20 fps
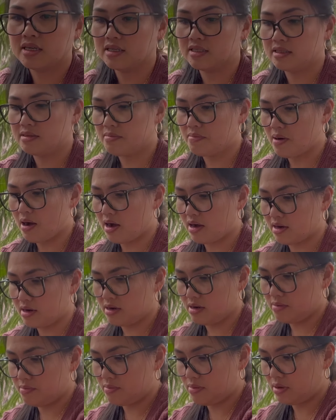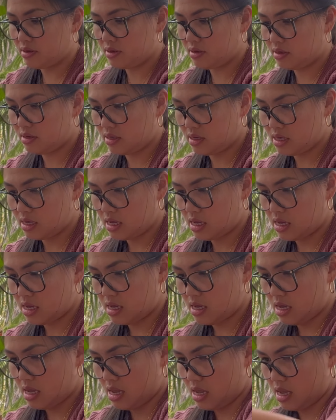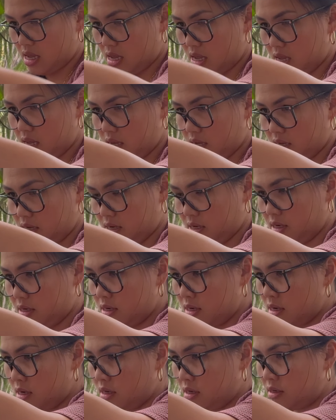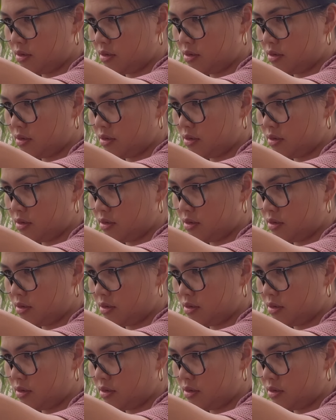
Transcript: at the bottom, and